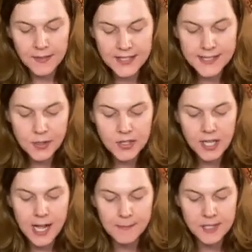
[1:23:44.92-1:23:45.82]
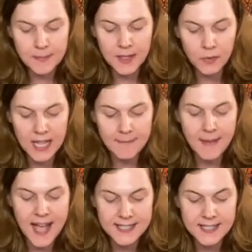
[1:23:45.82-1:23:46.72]
This huge accomplishment will have
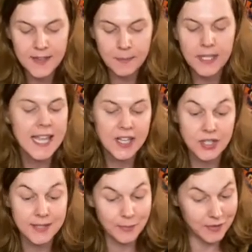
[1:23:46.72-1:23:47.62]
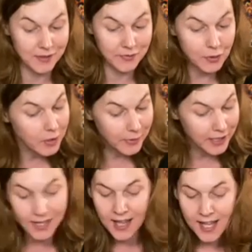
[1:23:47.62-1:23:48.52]
massive implications moving
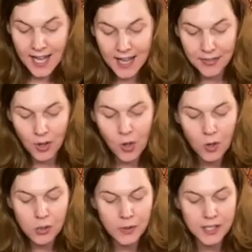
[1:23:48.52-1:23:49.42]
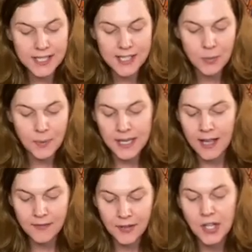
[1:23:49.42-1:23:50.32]
forward, and the whole world is opening
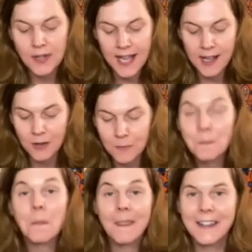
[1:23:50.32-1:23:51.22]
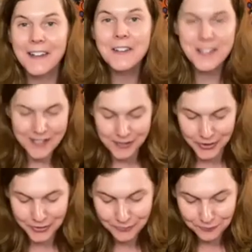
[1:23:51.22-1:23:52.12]
up for you now. Go
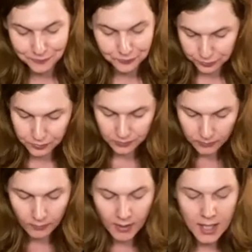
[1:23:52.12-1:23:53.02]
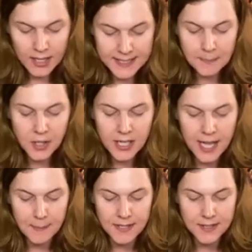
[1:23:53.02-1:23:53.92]
you. Dip your
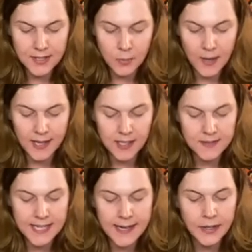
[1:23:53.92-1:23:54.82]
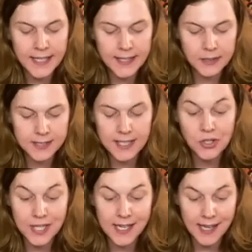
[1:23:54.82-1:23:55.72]
cup into the well of sacred giggles and
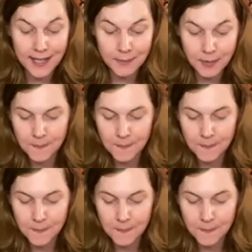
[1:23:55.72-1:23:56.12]
drink up.